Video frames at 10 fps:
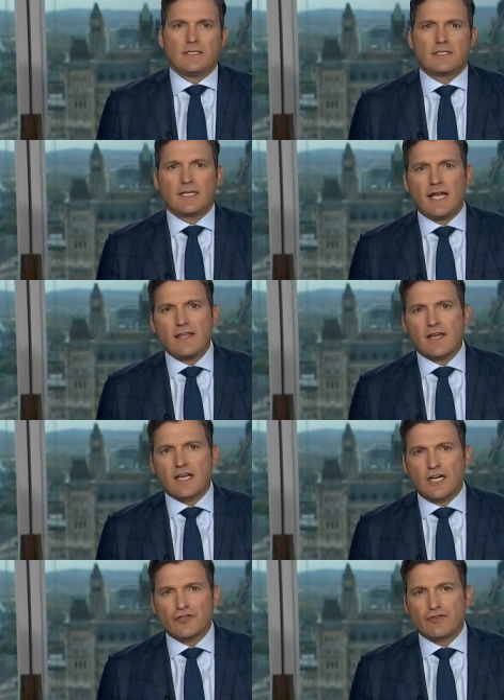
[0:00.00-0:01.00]
Today, the
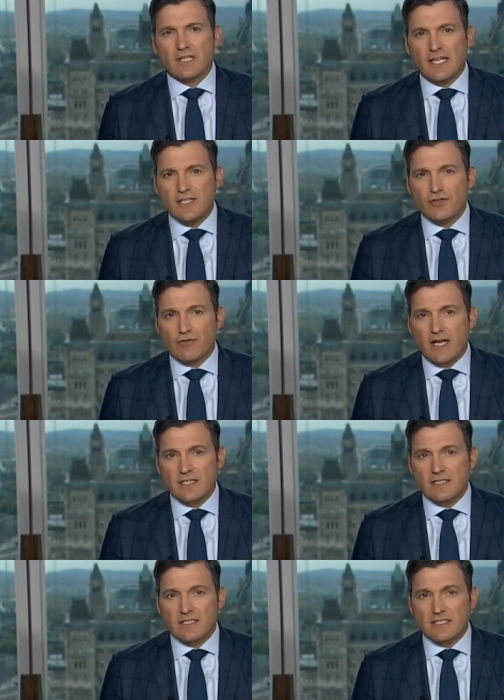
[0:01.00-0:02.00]
country laid to
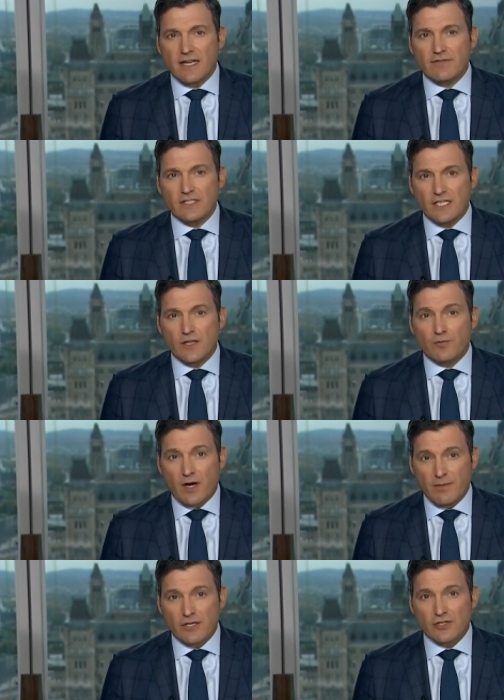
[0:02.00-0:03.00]
rest the 17th
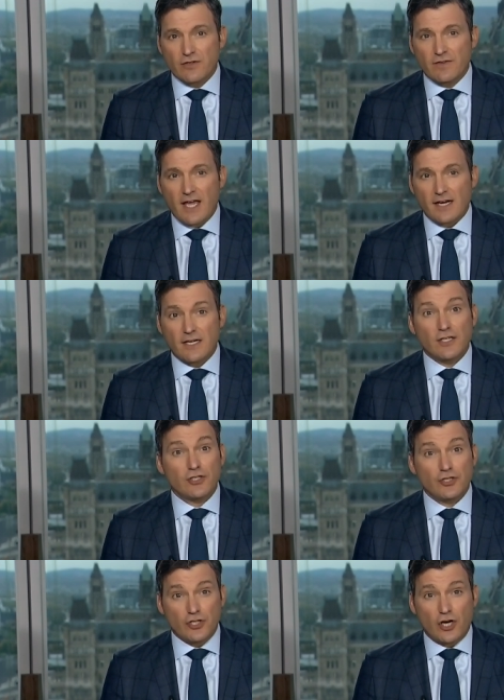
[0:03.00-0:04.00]
Prime Minister of Canada,
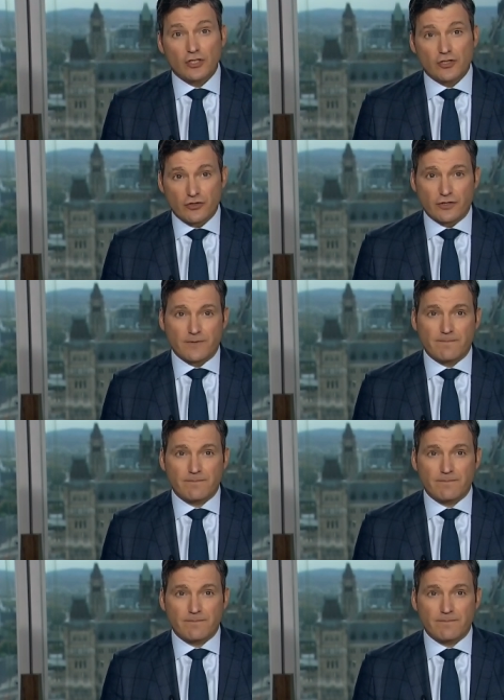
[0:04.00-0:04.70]
John Turner.